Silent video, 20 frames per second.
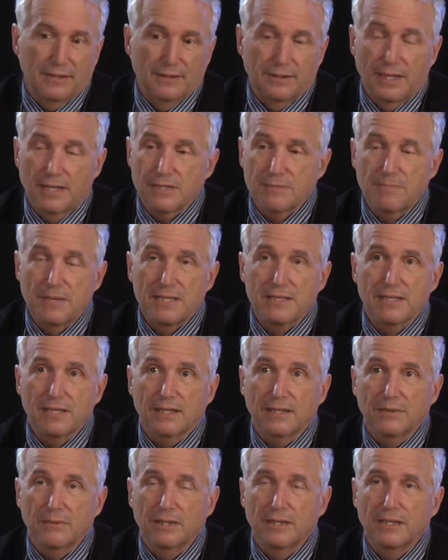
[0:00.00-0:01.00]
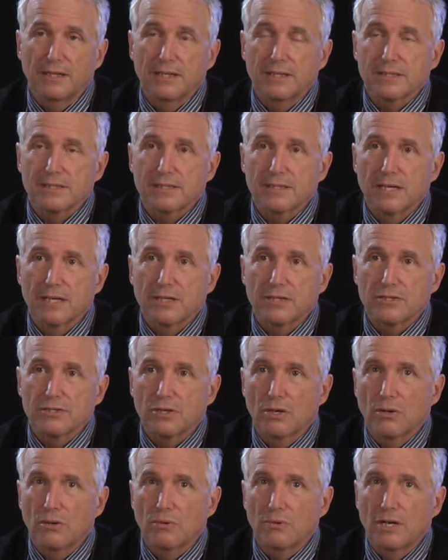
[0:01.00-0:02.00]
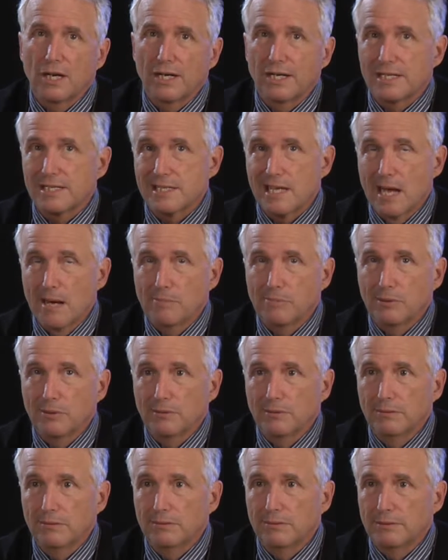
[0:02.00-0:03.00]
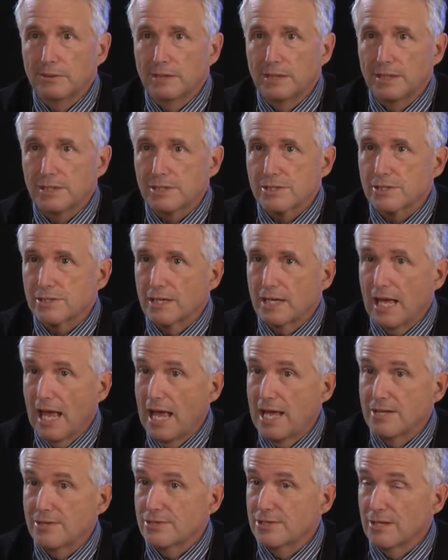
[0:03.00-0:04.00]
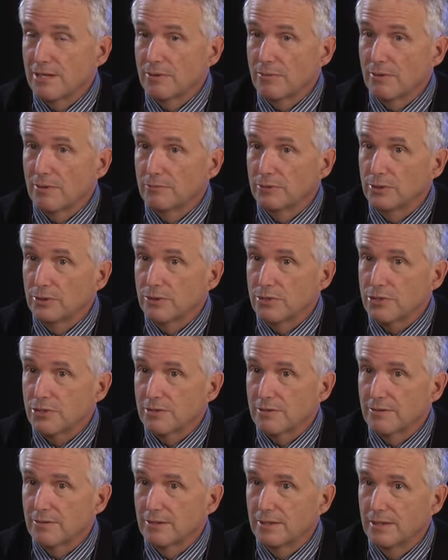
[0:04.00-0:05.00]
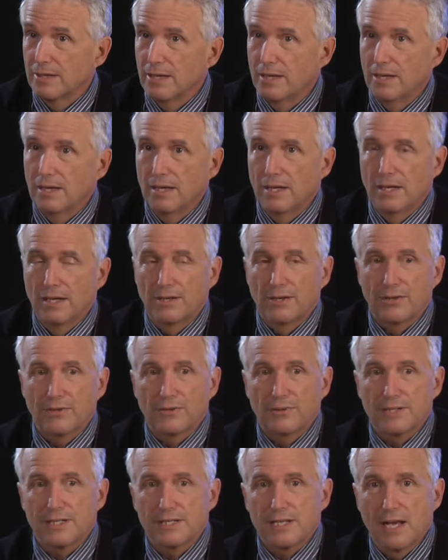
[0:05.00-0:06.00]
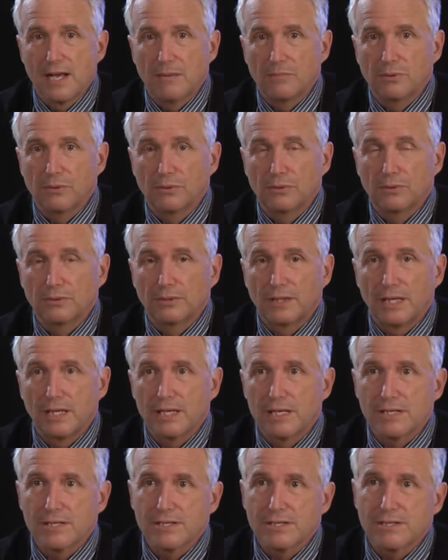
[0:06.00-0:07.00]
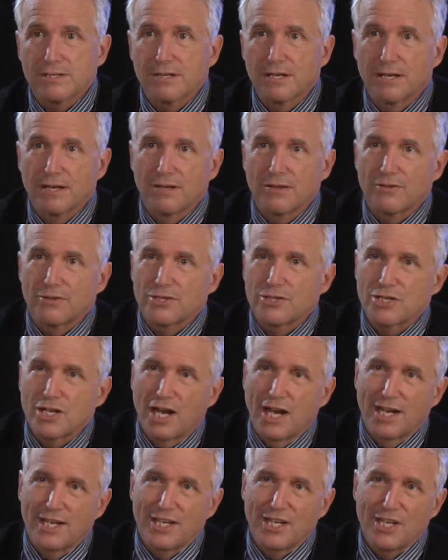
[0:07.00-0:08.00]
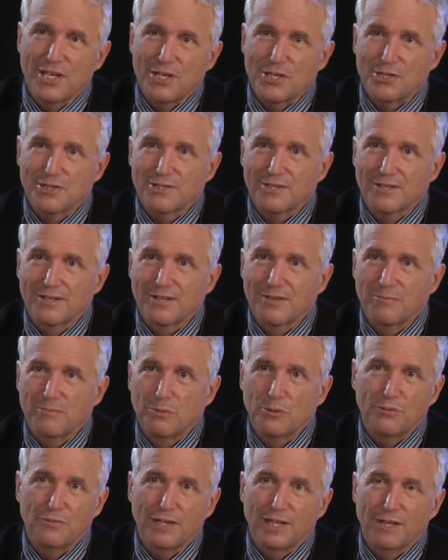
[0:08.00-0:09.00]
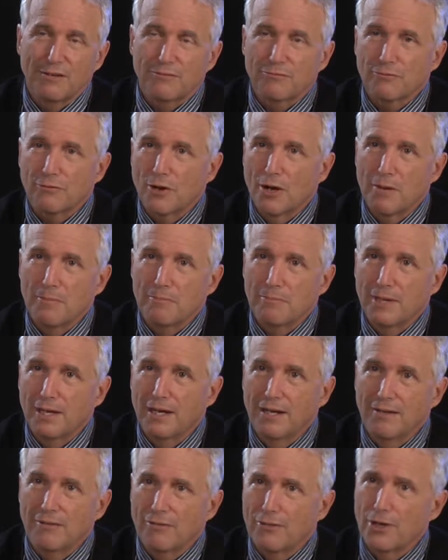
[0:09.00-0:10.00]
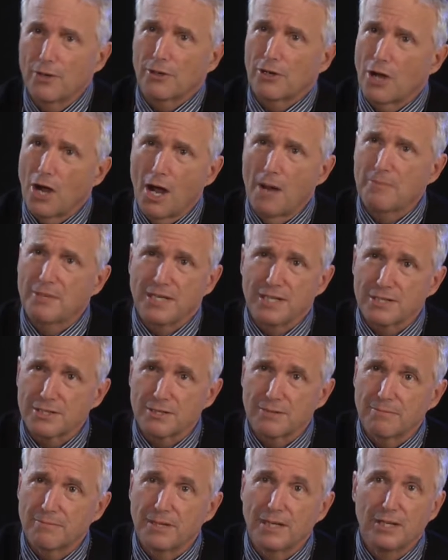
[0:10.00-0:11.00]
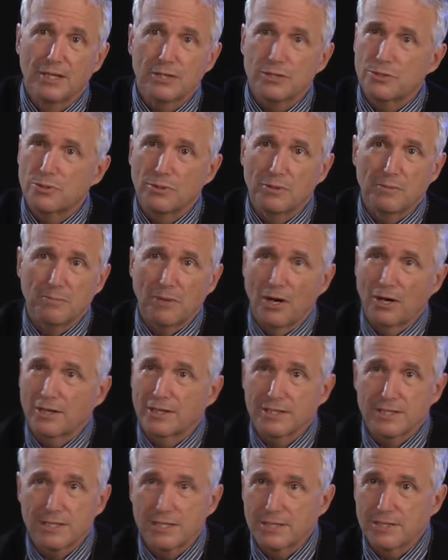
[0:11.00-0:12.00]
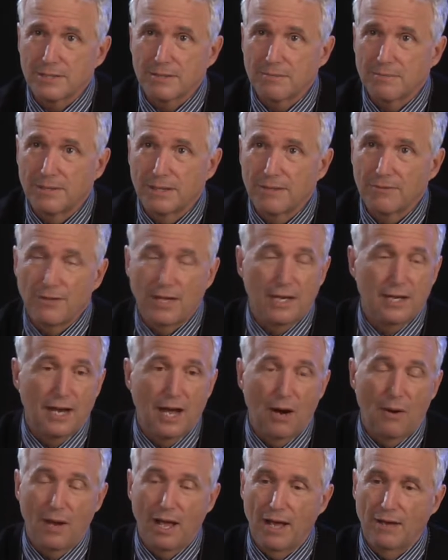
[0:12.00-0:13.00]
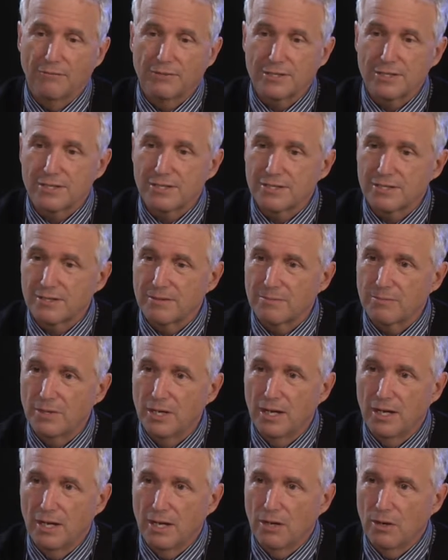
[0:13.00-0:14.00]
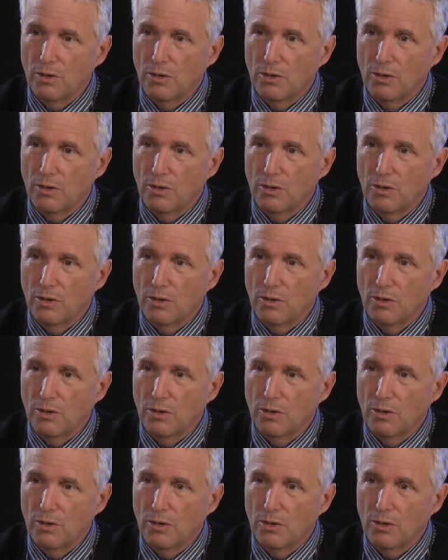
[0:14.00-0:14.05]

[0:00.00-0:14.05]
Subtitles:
And that's basically what it is. So an example is the Keynesian revolution. Another example is the Chinese moving from their communism to a market system. They now have a system